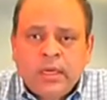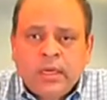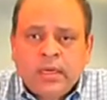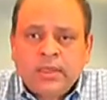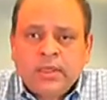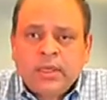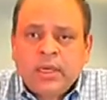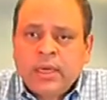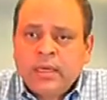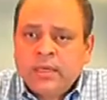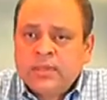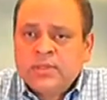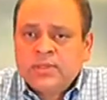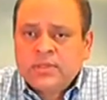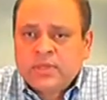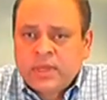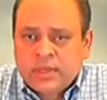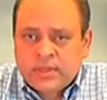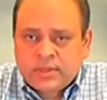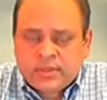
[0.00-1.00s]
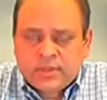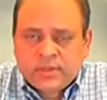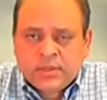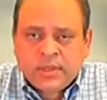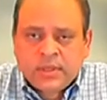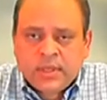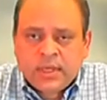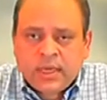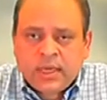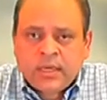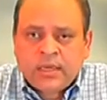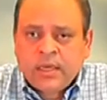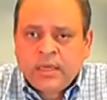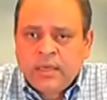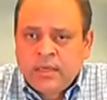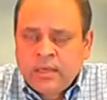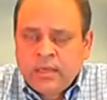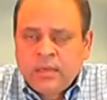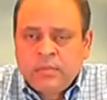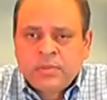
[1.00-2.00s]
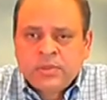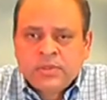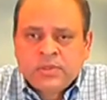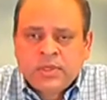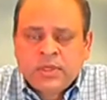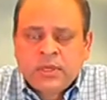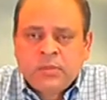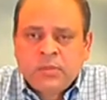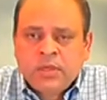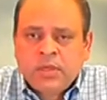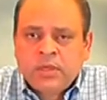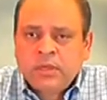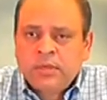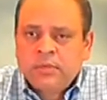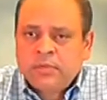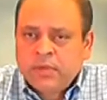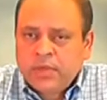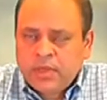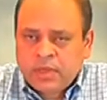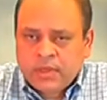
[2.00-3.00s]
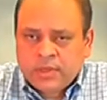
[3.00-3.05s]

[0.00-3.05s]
uh, the guidance stays at 19% EBITDA